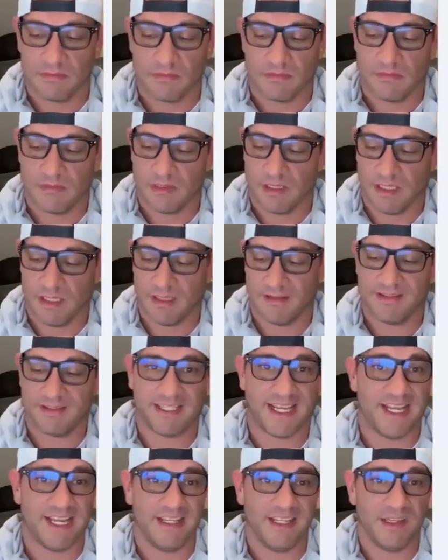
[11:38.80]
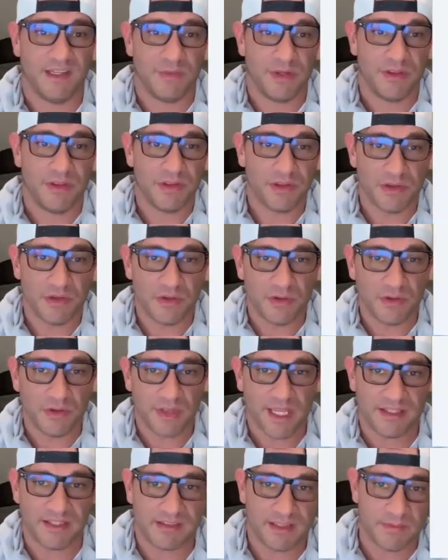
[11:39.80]
Again, sign in with Google.
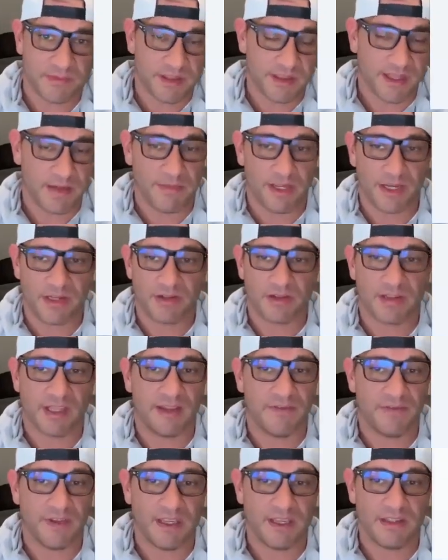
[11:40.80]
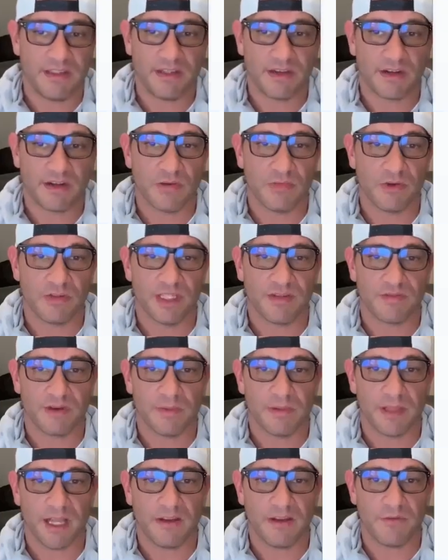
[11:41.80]
That's something that makes your life easier. Almost every
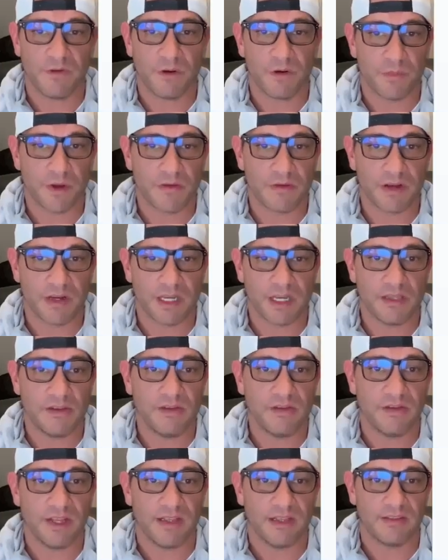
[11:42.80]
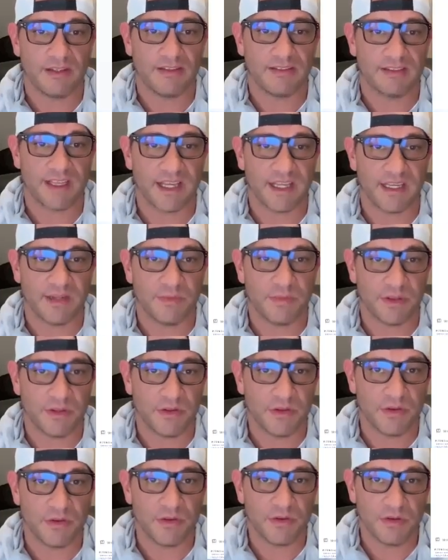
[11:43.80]
platform we run into has a sign in with
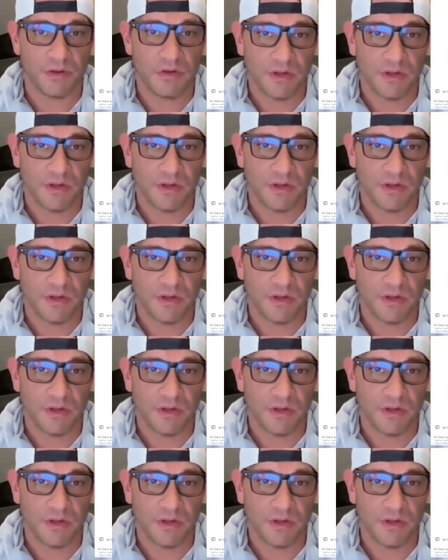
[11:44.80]
Google.